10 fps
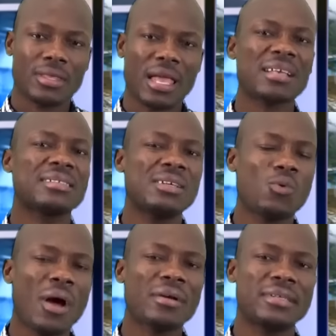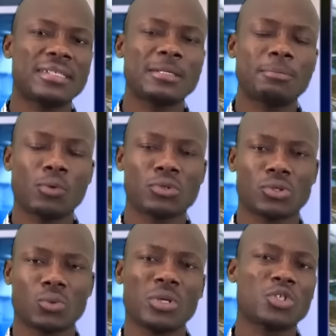I see one recent post
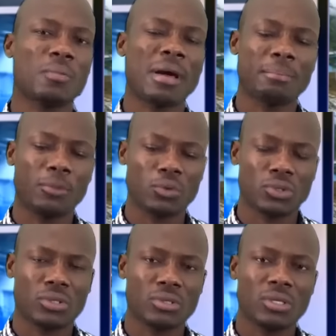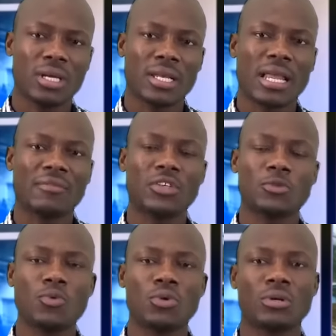where some man post na
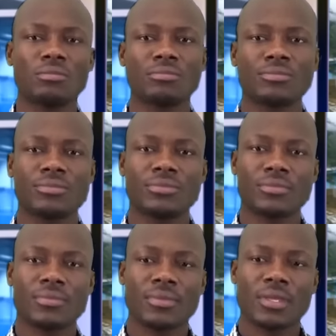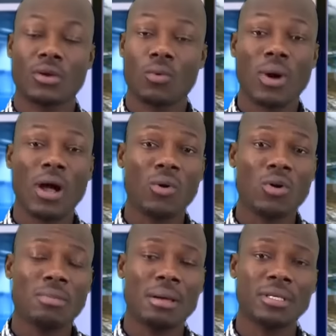Facebook. One
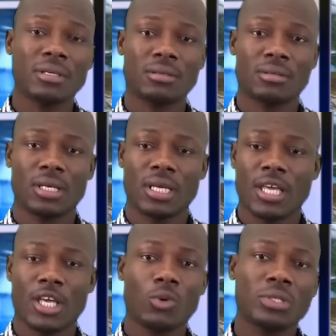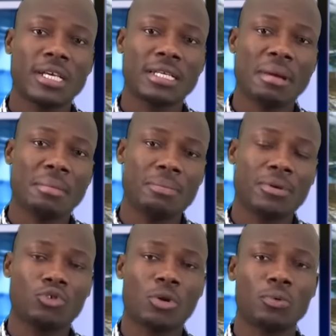old mommy. Go take the mommy
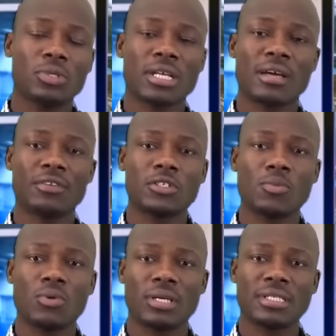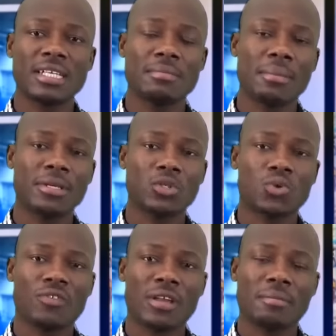picture, put her on Facebook. You see the mommy they
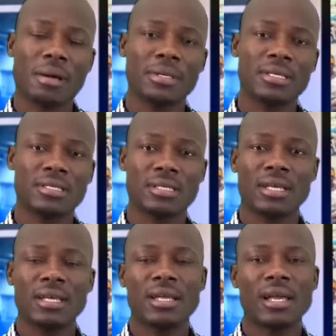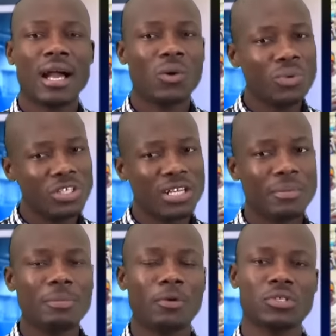suffer, the mommy this. I wish na
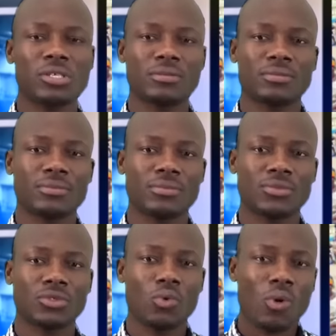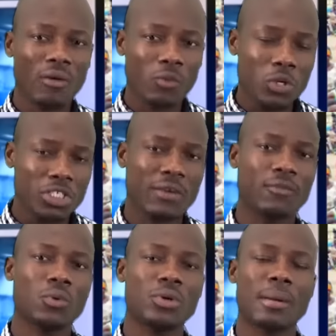me person. Or I wish I
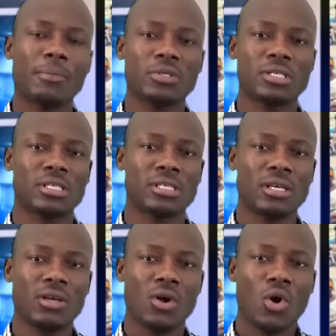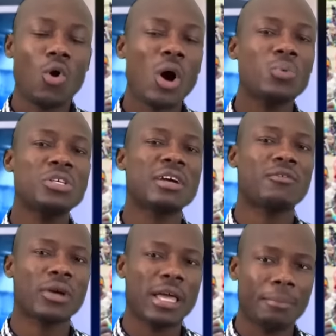for know that person there. Or I wish I
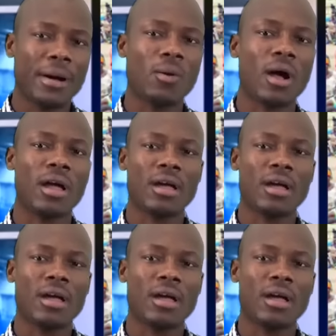forget power.